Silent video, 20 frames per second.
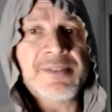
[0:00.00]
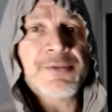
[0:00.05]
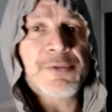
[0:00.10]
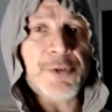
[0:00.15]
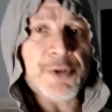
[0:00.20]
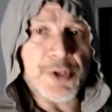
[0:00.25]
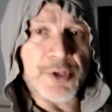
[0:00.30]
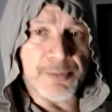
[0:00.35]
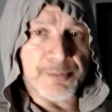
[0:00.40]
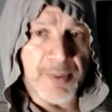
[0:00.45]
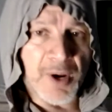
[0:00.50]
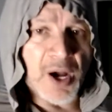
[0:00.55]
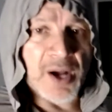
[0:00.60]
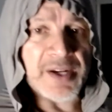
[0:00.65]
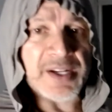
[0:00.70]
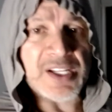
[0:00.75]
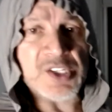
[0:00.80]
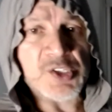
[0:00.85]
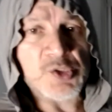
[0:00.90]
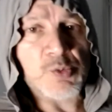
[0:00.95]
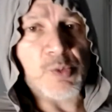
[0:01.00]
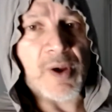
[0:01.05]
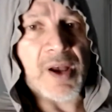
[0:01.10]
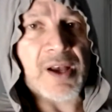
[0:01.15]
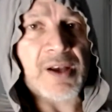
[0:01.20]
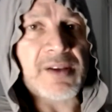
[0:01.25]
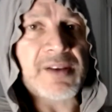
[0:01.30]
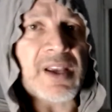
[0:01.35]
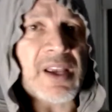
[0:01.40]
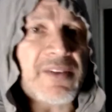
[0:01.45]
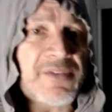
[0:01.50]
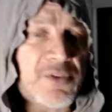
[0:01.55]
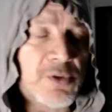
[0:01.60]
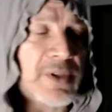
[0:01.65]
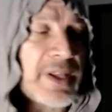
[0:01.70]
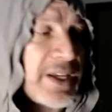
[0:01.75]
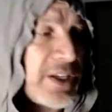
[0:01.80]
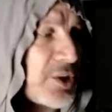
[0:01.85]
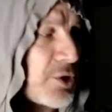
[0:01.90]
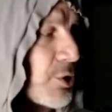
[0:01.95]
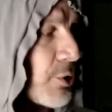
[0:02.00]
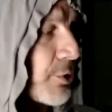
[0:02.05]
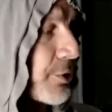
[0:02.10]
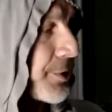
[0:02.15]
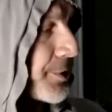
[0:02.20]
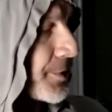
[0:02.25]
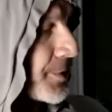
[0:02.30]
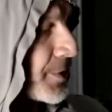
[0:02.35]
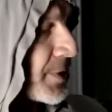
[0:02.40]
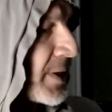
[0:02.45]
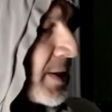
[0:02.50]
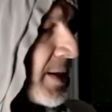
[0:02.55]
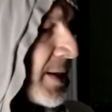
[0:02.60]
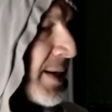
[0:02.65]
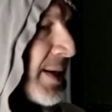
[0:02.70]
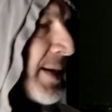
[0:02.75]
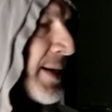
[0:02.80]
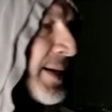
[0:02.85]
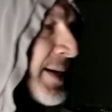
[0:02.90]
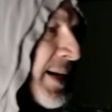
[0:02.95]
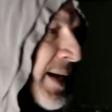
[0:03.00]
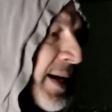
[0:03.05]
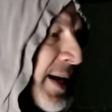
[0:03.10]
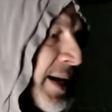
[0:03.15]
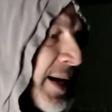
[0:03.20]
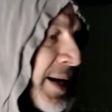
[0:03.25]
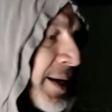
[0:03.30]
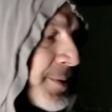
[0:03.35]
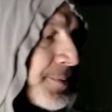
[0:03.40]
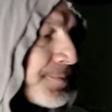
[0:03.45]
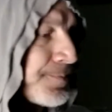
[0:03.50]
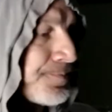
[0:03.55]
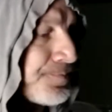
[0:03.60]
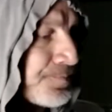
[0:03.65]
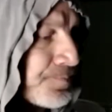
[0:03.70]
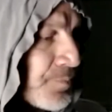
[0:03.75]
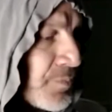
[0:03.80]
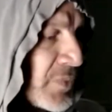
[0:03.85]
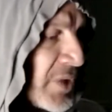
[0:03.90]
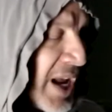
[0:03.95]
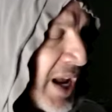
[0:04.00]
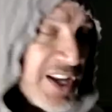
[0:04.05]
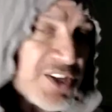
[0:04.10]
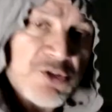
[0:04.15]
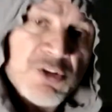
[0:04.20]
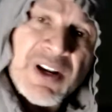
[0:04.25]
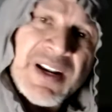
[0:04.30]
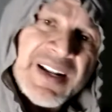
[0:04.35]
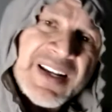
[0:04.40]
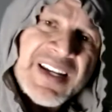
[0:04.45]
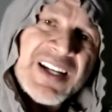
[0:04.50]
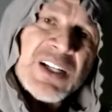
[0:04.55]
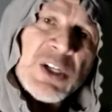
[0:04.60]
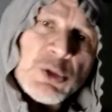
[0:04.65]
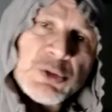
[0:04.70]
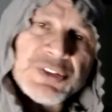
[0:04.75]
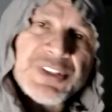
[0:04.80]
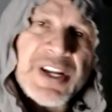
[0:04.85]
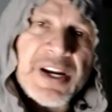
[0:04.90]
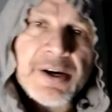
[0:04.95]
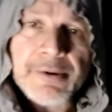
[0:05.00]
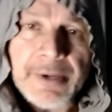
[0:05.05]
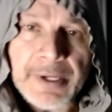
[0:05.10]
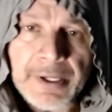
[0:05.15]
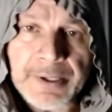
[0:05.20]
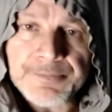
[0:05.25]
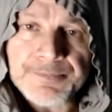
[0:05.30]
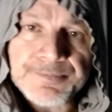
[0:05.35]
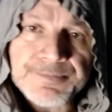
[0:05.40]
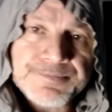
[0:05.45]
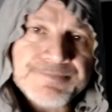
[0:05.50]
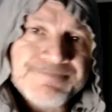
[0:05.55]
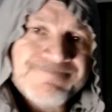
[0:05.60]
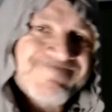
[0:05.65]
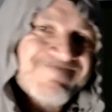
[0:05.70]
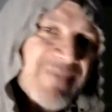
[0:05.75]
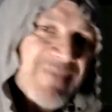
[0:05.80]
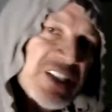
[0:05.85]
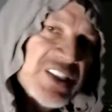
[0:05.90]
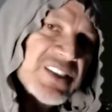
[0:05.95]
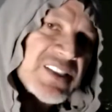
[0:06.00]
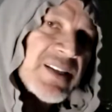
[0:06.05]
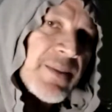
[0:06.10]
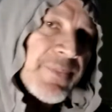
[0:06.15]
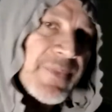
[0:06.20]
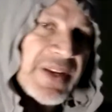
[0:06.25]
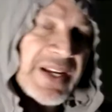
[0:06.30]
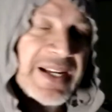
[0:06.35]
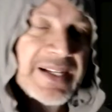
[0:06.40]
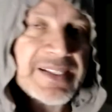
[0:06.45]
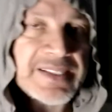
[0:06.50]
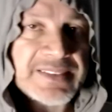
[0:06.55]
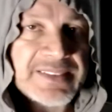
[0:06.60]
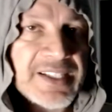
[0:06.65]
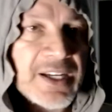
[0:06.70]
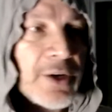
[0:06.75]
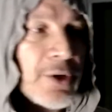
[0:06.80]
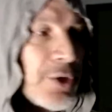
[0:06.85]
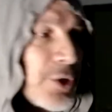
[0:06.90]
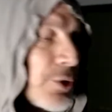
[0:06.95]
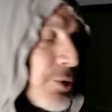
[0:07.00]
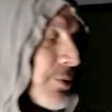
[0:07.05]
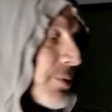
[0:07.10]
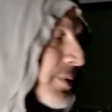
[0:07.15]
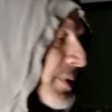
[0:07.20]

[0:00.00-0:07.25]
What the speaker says: for your body as well if you like yogurt. I try to cut out dairy. That's something I didn't tell you.